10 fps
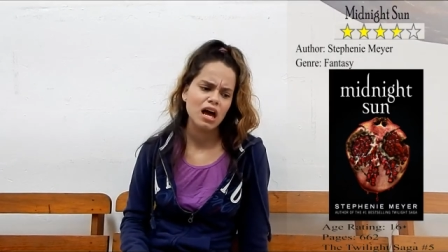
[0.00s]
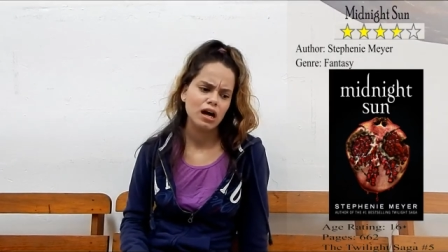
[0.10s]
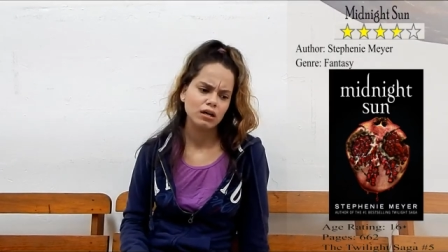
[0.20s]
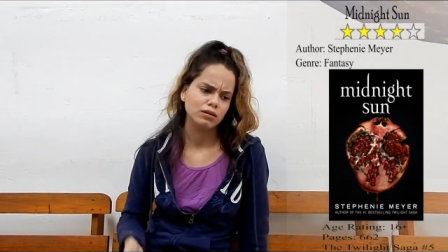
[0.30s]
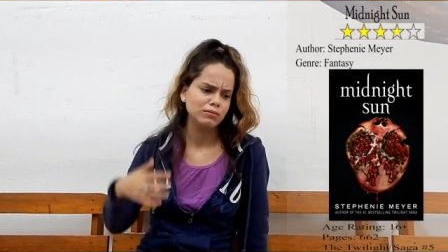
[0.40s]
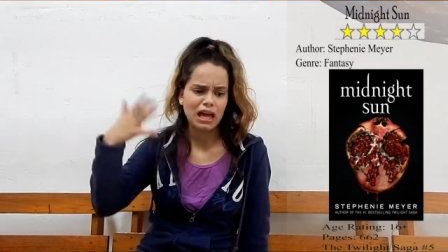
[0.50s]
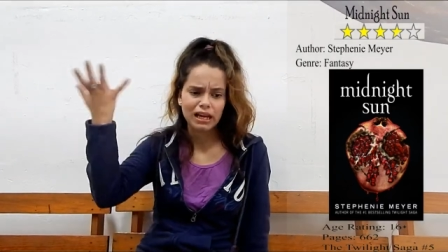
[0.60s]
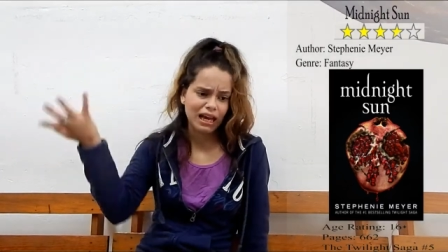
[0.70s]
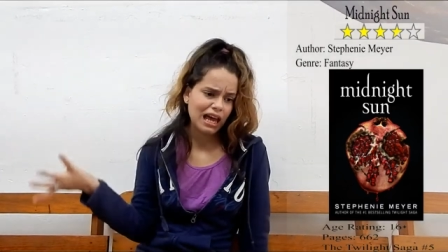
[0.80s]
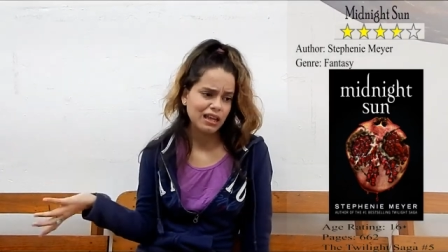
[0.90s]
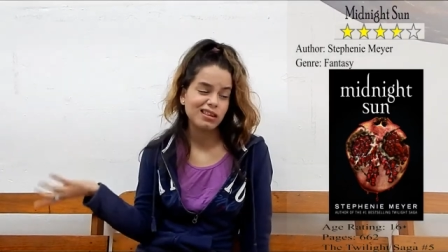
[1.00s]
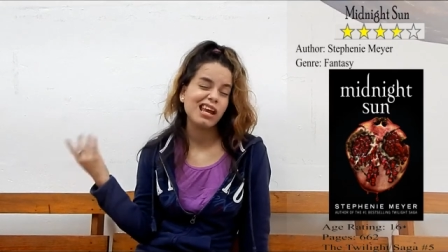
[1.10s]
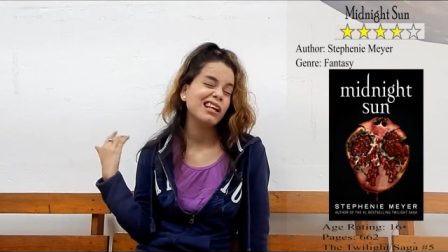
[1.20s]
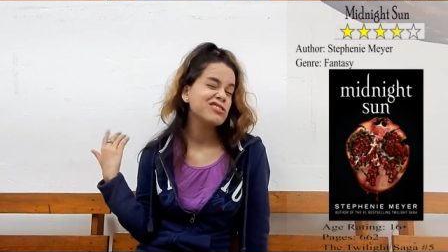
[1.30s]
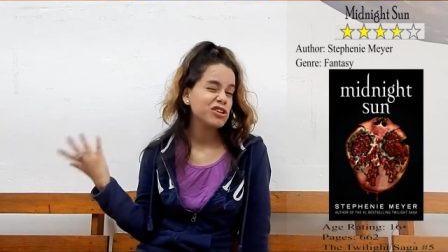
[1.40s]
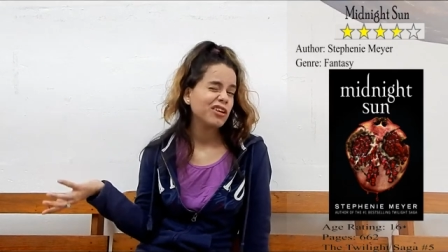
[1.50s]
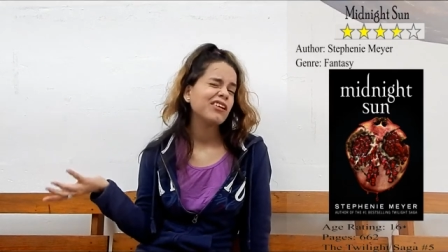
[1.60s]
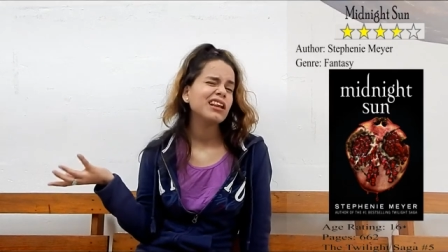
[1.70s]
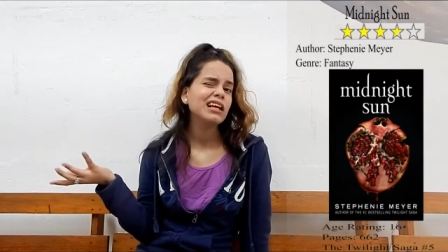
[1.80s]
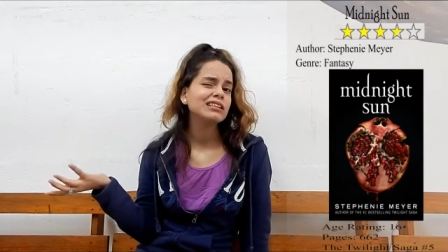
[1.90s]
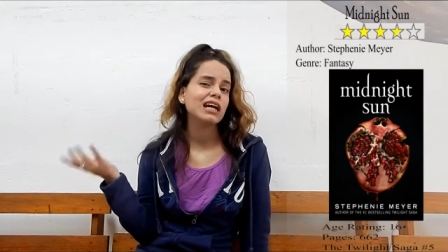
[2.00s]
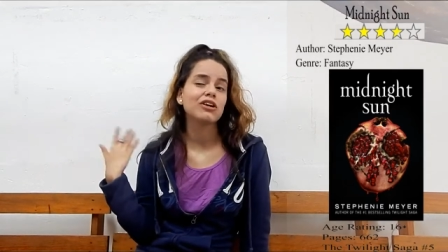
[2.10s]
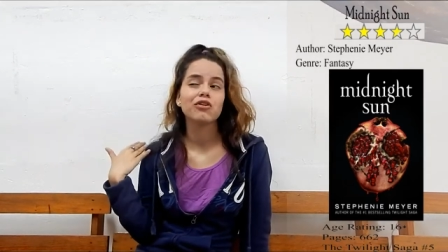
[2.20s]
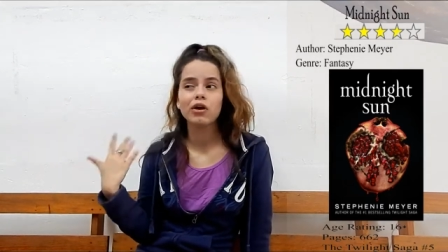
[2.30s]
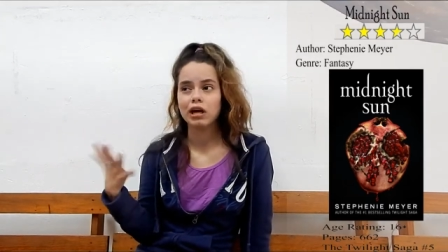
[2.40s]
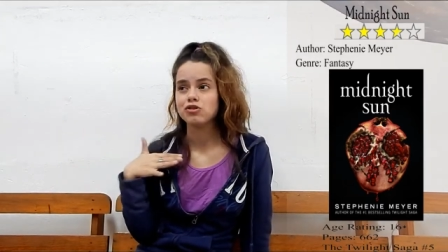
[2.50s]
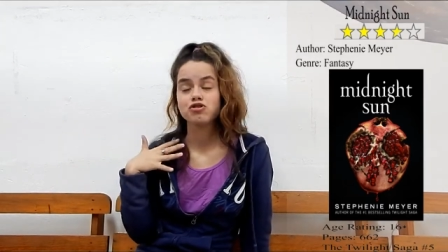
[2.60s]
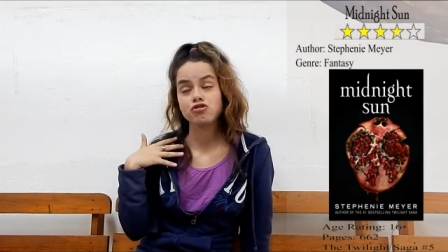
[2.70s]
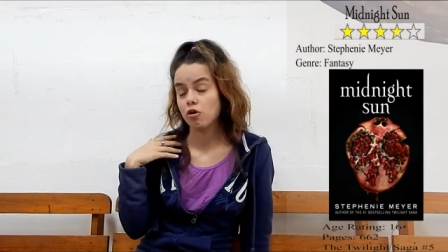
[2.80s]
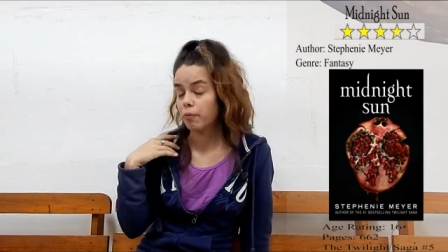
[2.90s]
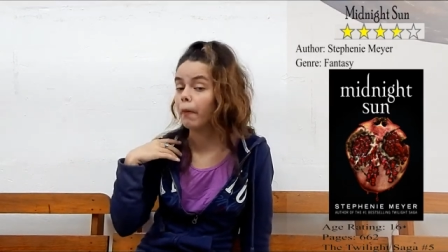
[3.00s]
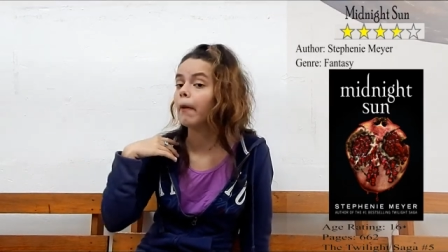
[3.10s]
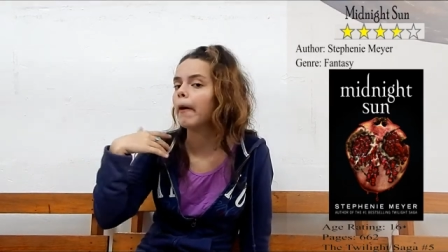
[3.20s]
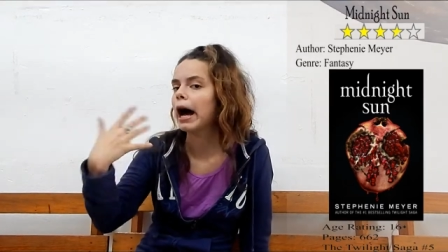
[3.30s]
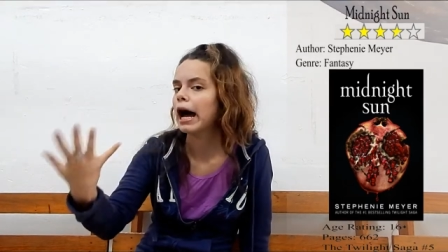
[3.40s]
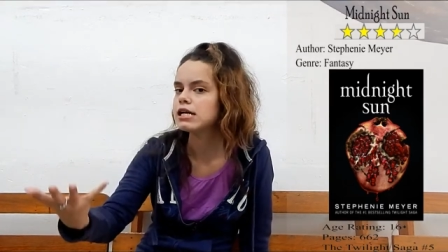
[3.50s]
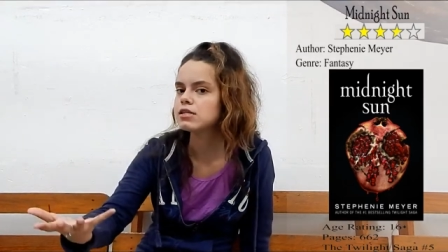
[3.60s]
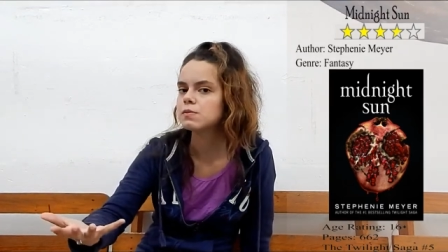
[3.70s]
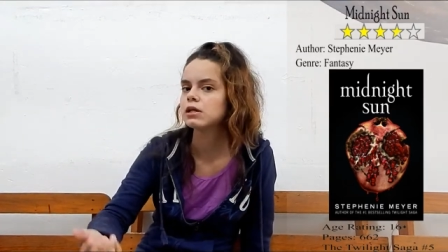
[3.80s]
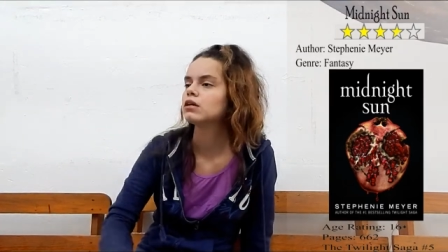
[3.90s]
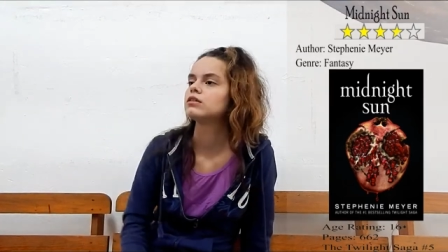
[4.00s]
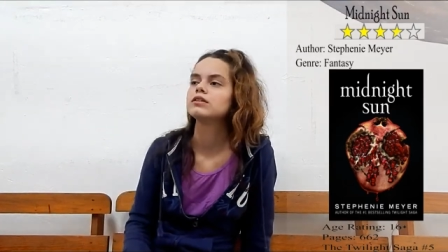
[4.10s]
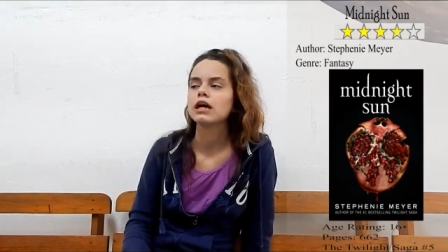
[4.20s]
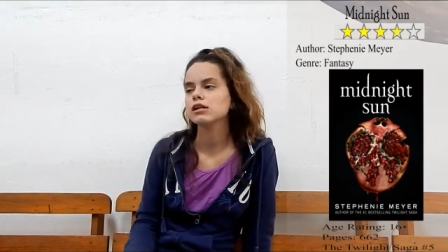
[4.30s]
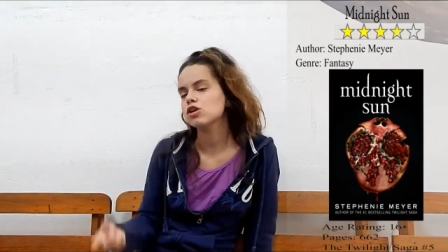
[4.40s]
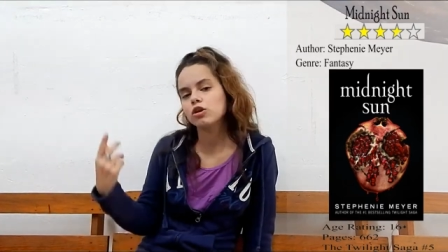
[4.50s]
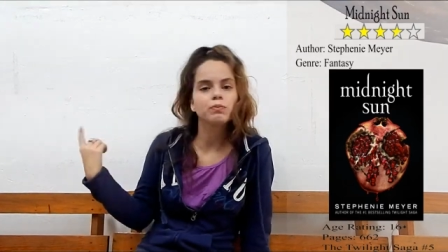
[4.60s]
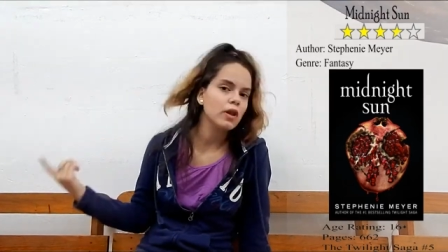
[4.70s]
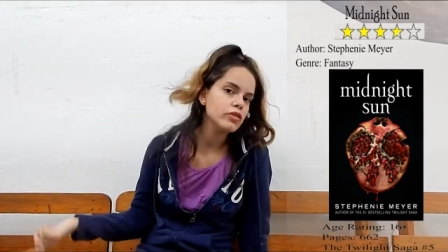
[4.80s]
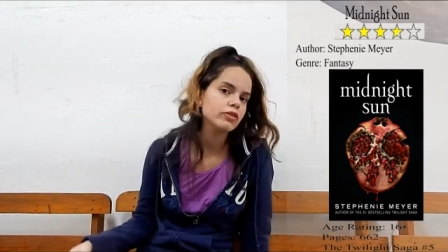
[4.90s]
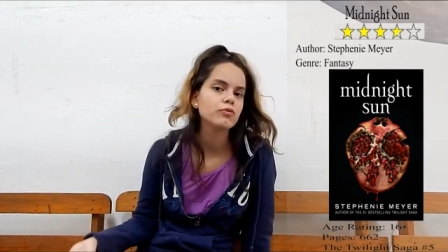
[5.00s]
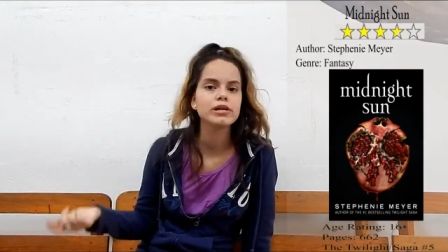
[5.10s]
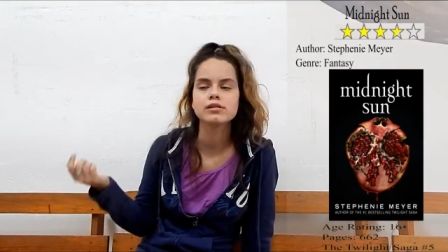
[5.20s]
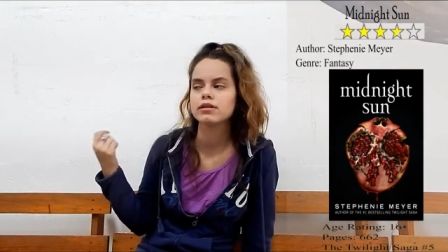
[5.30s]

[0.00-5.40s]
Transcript: Um, again, it's not like you get surprised because there are no plot twists,